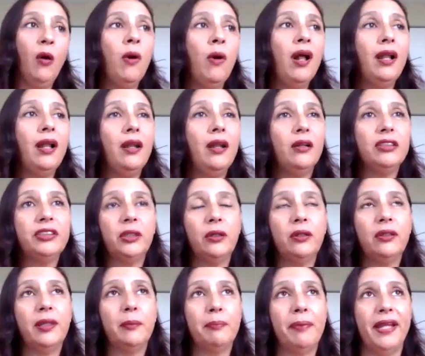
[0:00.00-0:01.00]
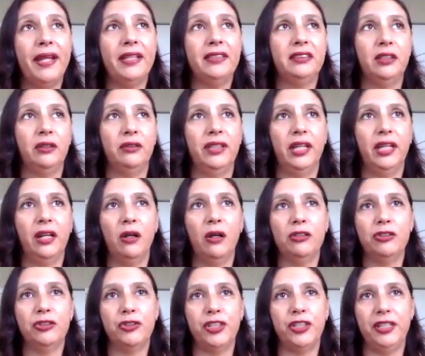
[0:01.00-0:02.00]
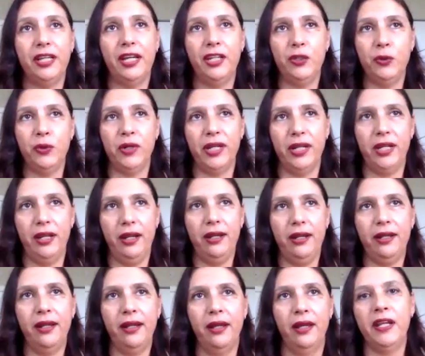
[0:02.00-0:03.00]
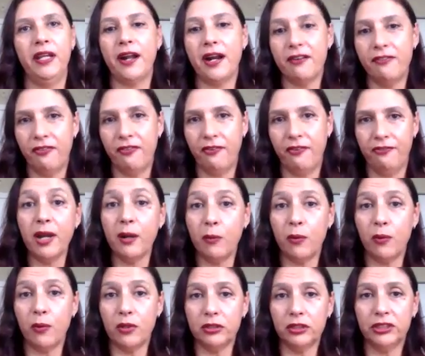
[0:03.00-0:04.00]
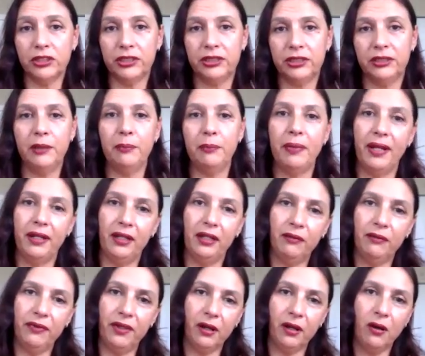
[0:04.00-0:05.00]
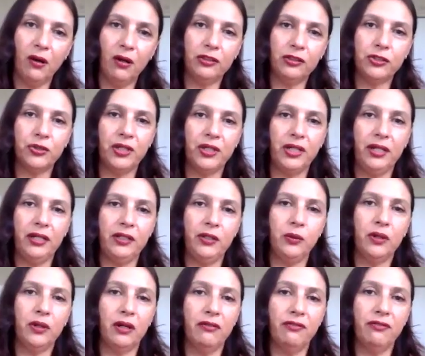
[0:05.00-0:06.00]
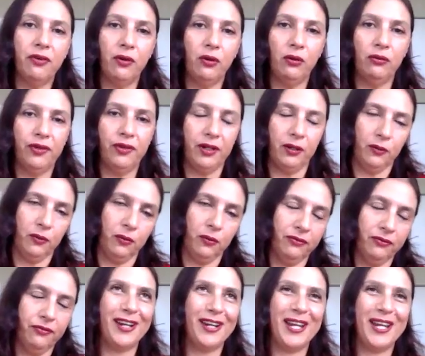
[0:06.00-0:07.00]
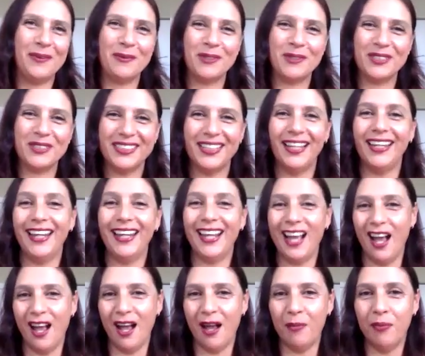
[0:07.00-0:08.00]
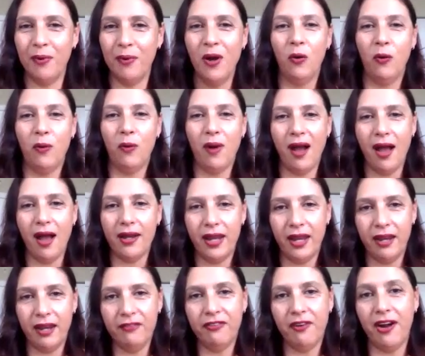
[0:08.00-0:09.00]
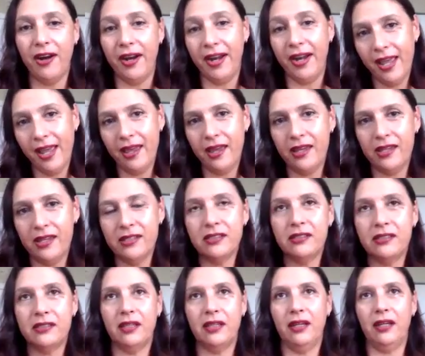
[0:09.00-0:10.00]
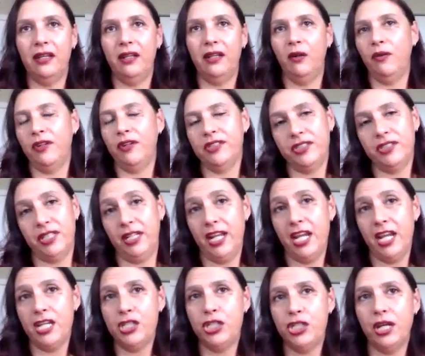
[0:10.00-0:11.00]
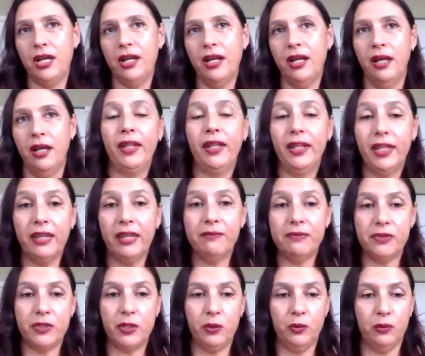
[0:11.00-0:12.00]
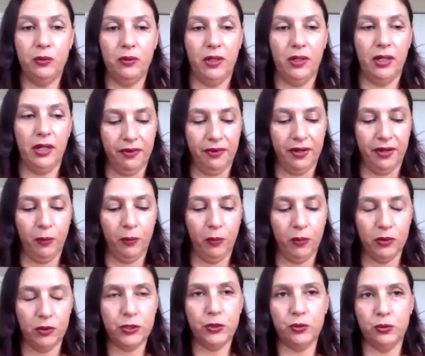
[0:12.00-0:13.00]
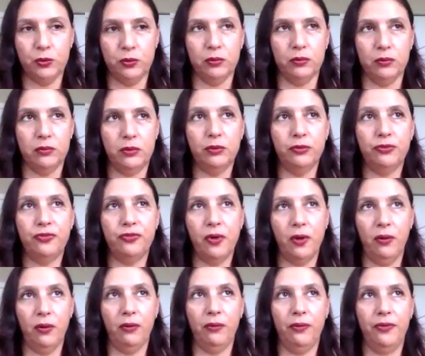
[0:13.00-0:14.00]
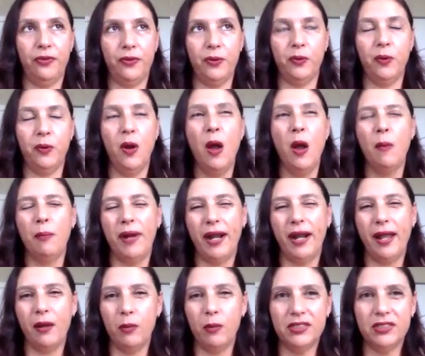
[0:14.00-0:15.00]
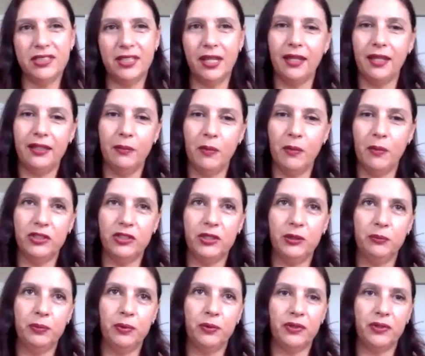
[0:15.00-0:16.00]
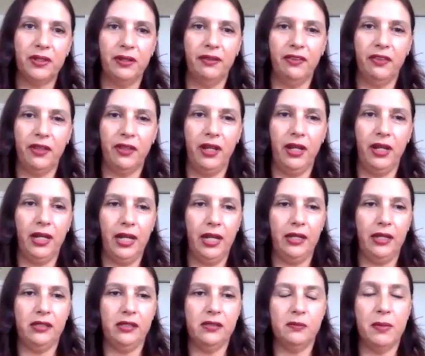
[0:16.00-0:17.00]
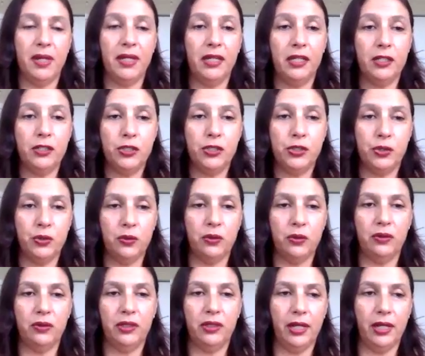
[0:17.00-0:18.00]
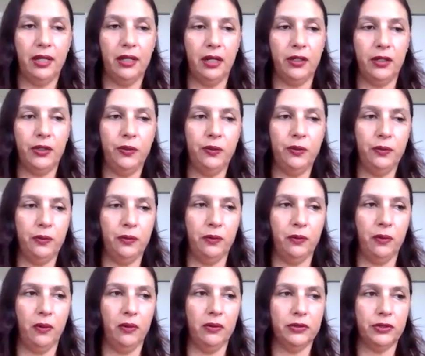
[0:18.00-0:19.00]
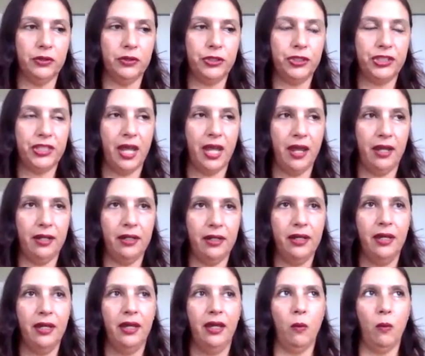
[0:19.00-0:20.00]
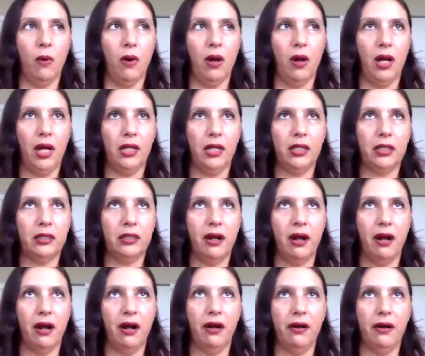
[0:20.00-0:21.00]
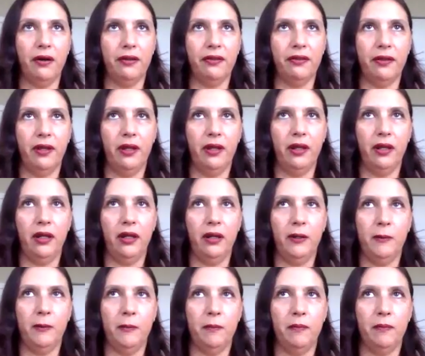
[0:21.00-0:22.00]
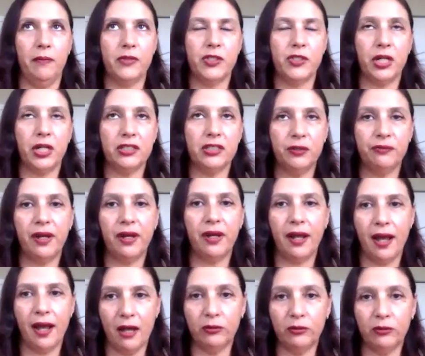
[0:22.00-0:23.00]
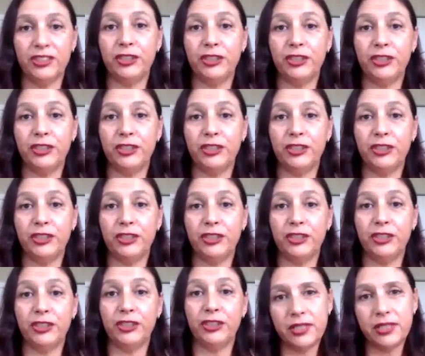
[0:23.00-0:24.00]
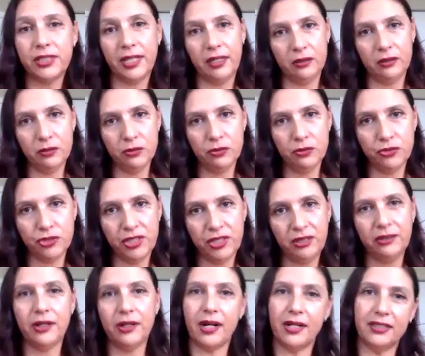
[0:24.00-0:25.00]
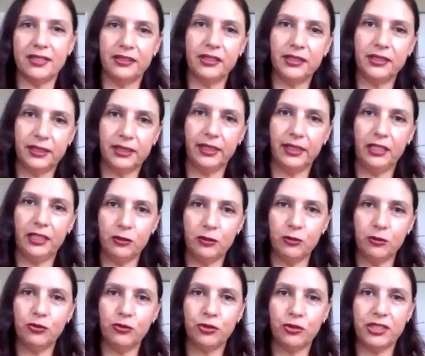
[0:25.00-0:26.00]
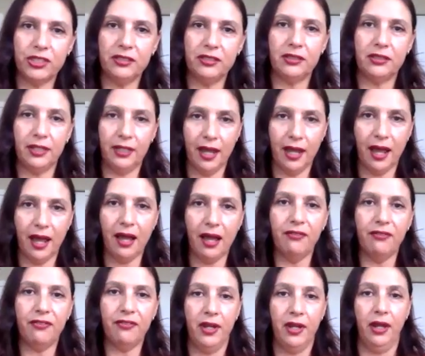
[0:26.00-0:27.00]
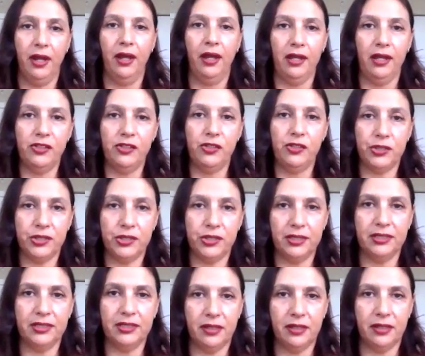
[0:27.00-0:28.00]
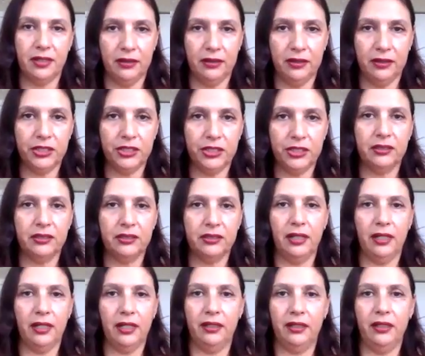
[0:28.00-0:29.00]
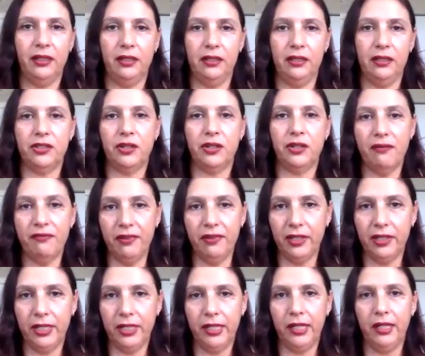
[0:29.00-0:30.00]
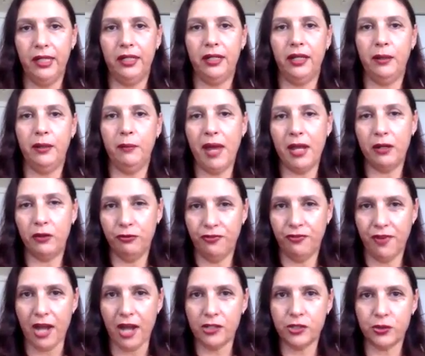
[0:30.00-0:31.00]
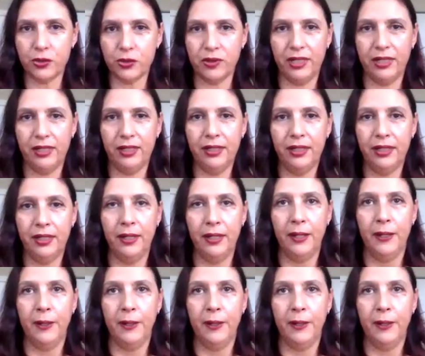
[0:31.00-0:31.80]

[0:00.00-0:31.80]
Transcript: Well, also depends on the country that you're in. There are frameworks depending on the country. You can follow frameworks like GAAP or IFRS and others in Asia that gives you a framework to follow through. But I will say the most important thing is making sure that you understand what are the chart of account standards for the industry. There are certain industries that have a certain standards like the traveling and manufacturing.